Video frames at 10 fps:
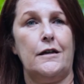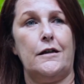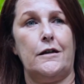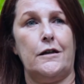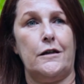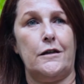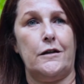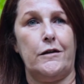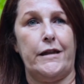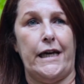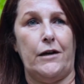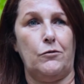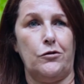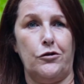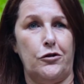They
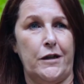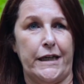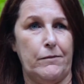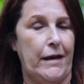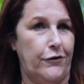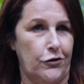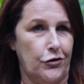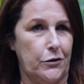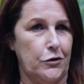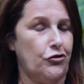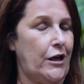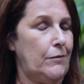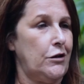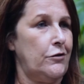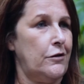will know that you may have gone to a
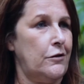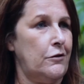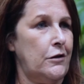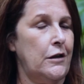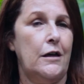tribunal.